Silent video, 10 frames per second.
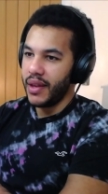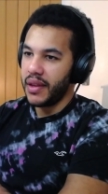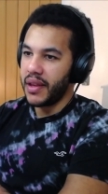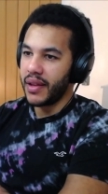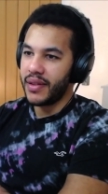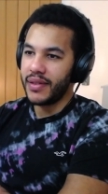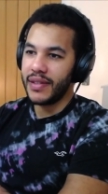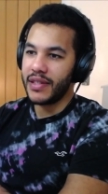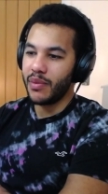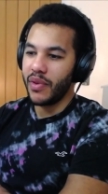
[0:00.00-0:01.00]
Get to see
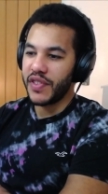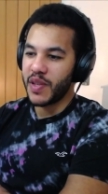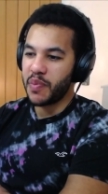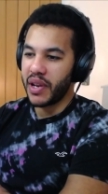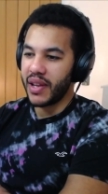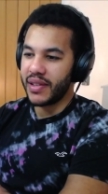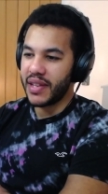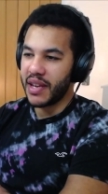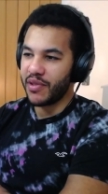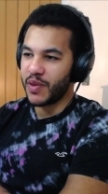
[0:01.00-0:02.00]
some of his abilities
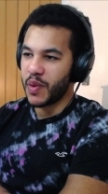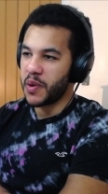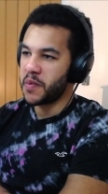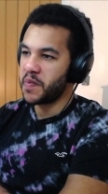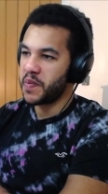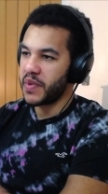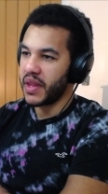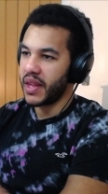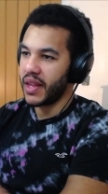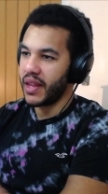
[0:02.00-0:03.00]
here as well.
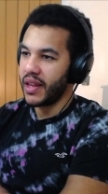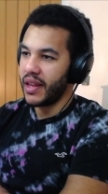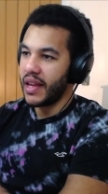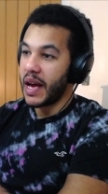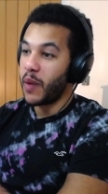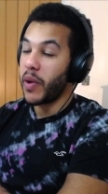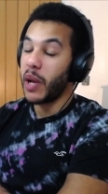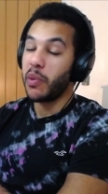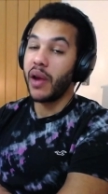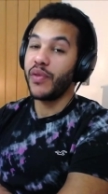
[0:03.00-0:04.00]
I'm well
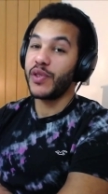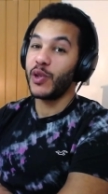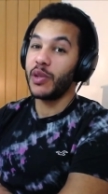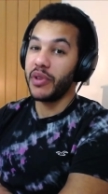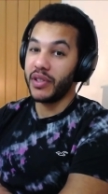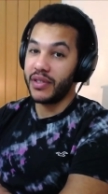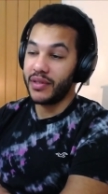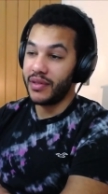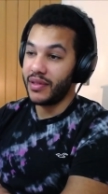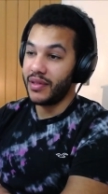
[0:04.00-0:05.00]
aware of his ultimate.
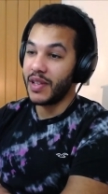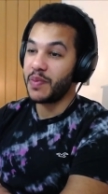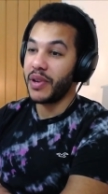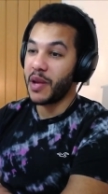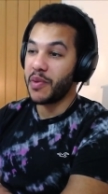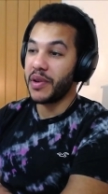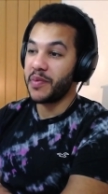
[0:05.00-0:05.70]
Let's put it that way.